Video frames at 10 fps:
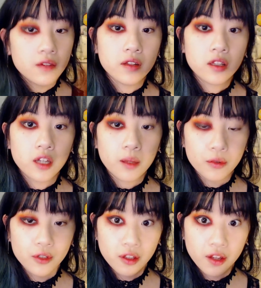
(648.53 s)
On the top
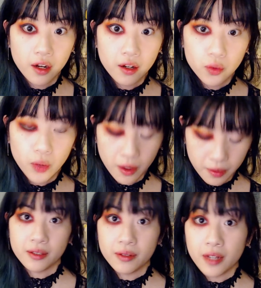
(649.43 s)
portion there as well.
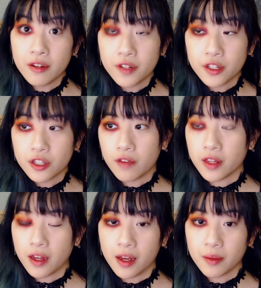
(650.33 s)
So now to finish off the
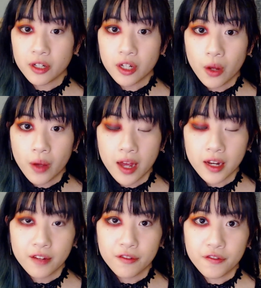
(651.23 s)
eye, I'm going to go ahead
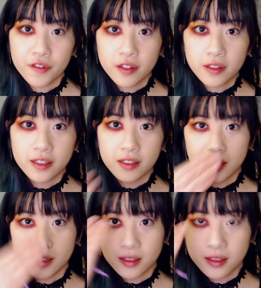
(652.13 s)
and fill in
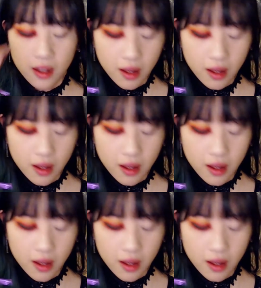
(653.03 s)
this